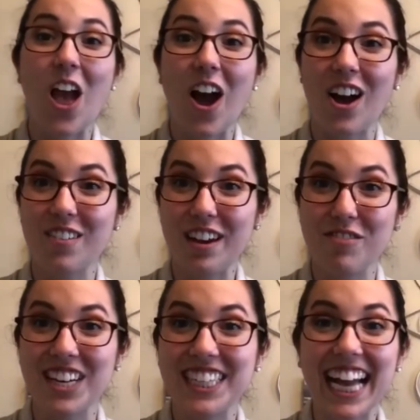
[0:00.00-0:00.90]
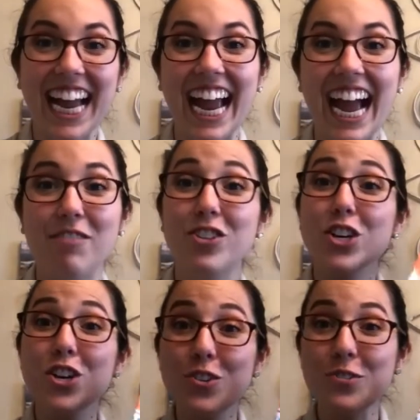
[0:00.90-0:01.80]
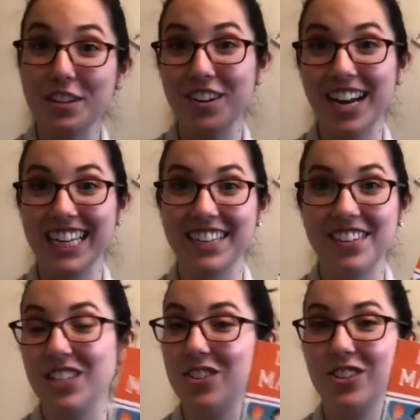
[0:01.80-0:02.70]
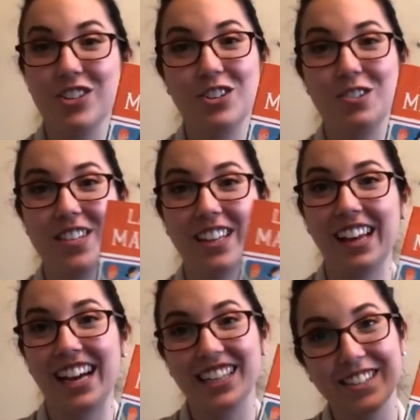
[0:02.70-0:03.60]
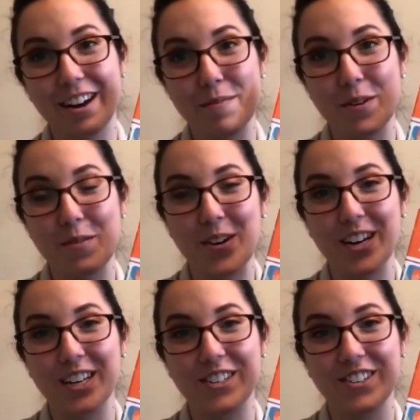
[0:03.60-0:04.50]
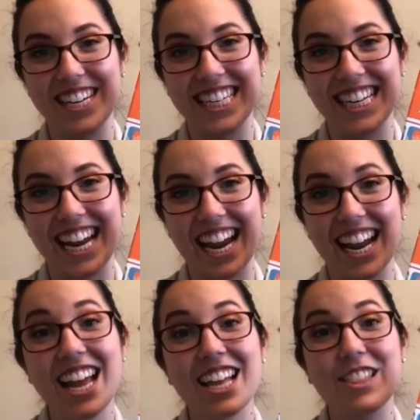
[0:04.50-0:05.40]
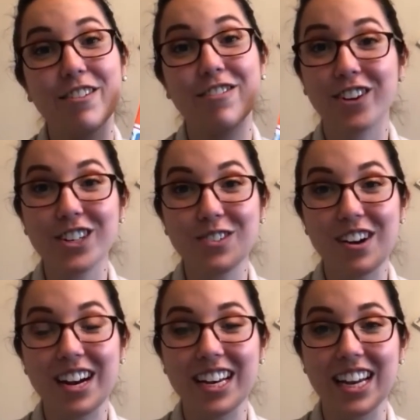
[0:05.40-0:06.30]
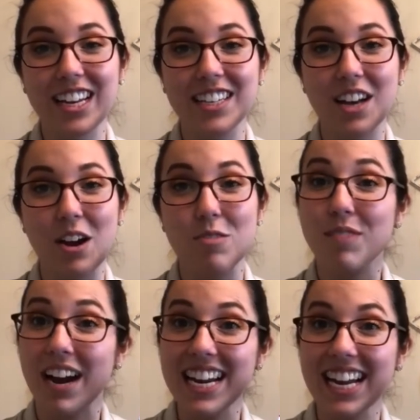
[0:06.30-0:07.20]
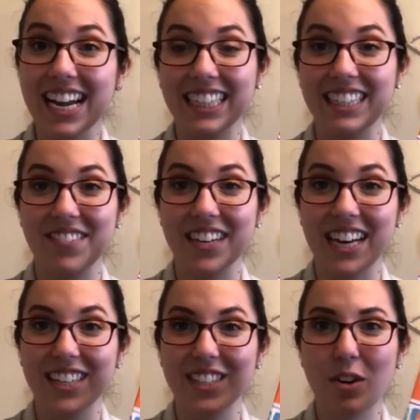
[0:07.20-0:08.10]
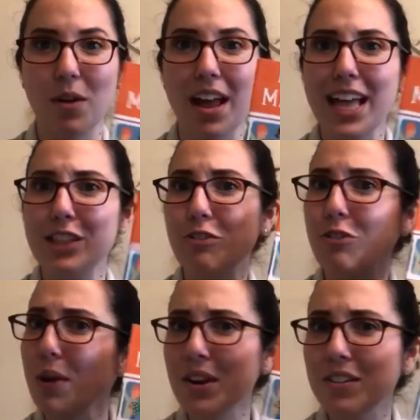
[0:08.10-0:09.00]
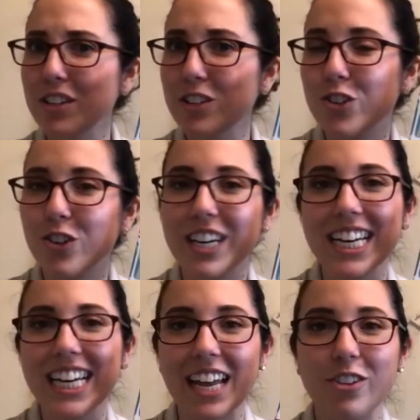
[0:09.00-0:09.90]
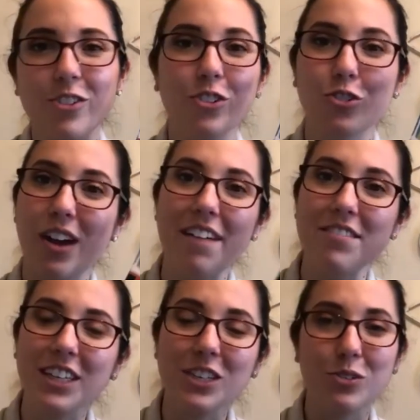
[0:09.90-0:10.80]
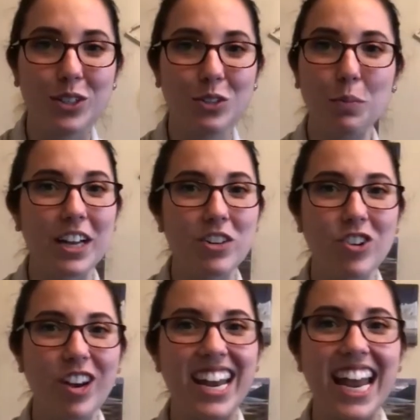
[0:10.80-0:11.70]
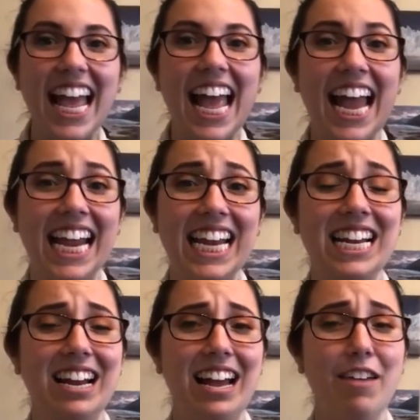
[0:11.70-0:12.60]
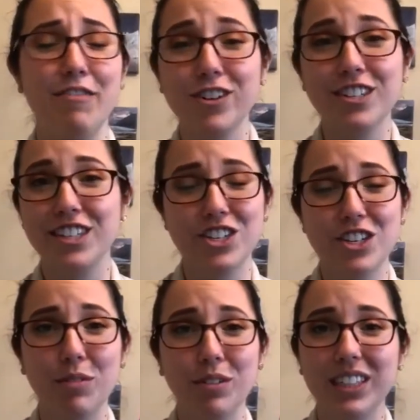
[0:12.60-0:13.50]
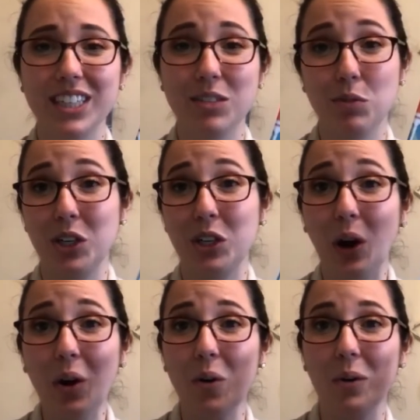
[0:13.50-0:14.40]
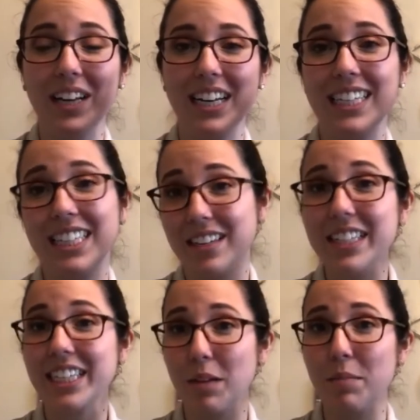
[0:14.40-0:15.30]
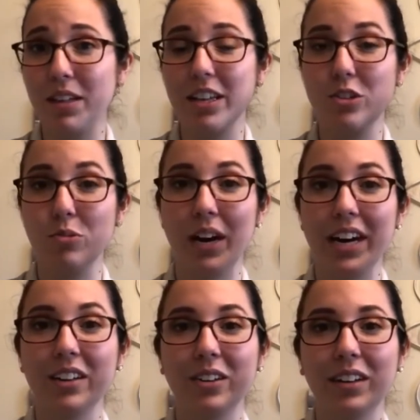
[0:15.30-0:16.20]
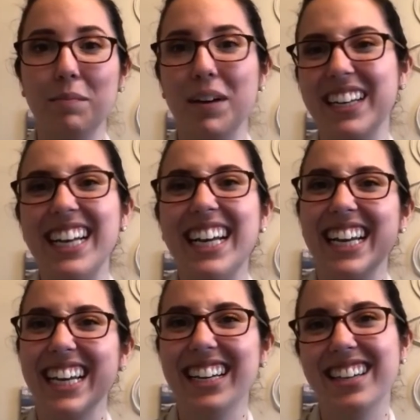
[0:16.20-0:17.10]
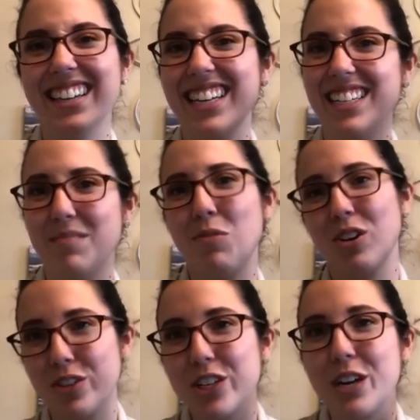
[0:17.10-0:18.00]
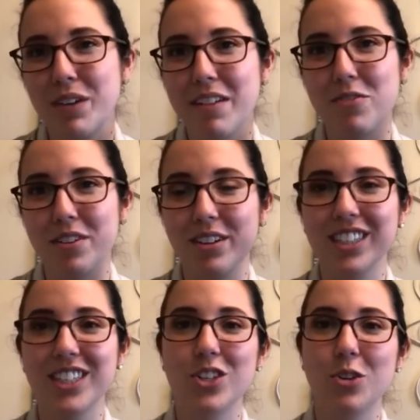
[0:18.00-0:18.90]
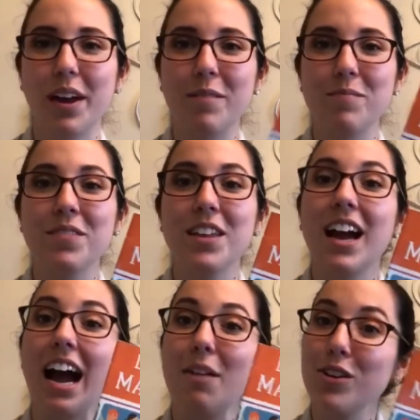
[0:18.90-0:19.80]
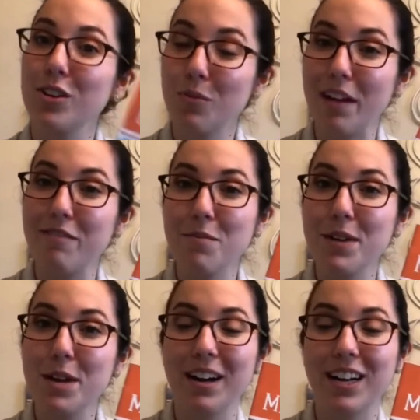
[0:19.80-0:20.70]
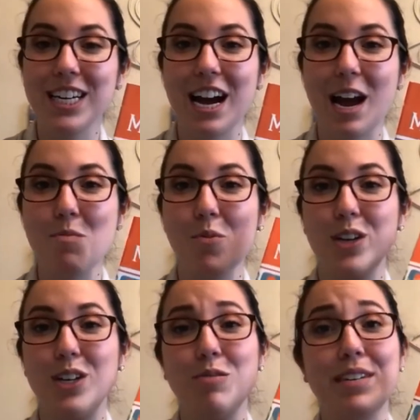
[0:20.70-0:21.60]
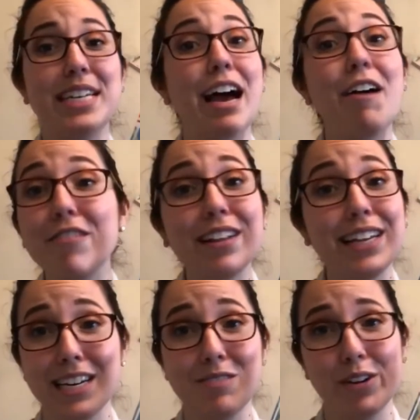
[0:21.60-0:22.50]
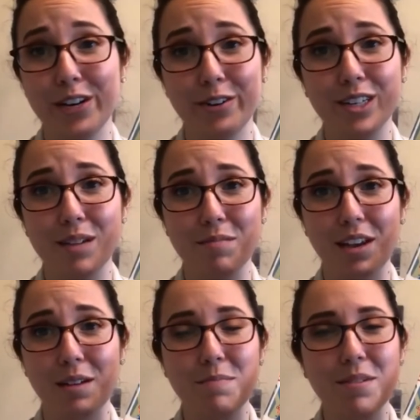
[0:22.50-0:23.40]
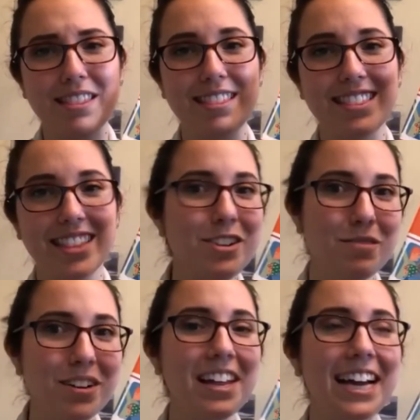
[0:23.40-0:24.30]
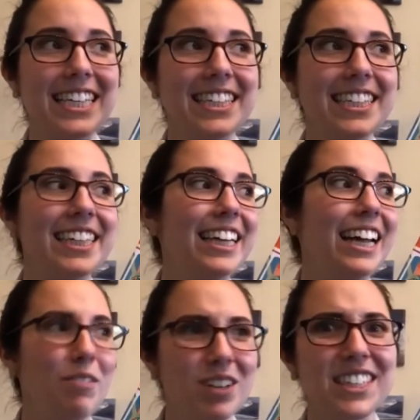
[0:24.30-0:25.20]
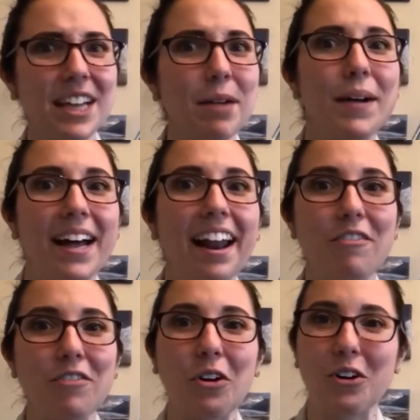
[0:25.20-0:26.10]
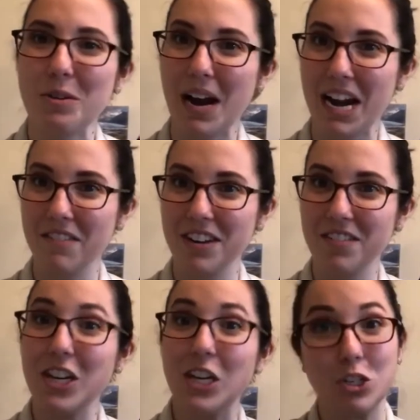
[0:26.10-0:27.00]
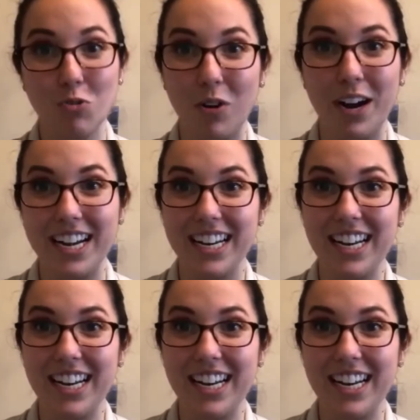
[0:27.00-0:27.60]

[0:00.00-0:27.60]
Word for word: All right, friends, I have two different activities you can do with the last stop on Market Street today. The first one is a writing activity. So they're going on this journey together. They're traveling to a soup kitchen. And at first, TJ really doesn't want to go. It, it sounds like something they do regularly, but he, he's more interested in what everyone else is doing. I want you to write for me about a time when you definitely didn't want to do something, but then you realized it wasn't that bad after all. You might have even enjoyed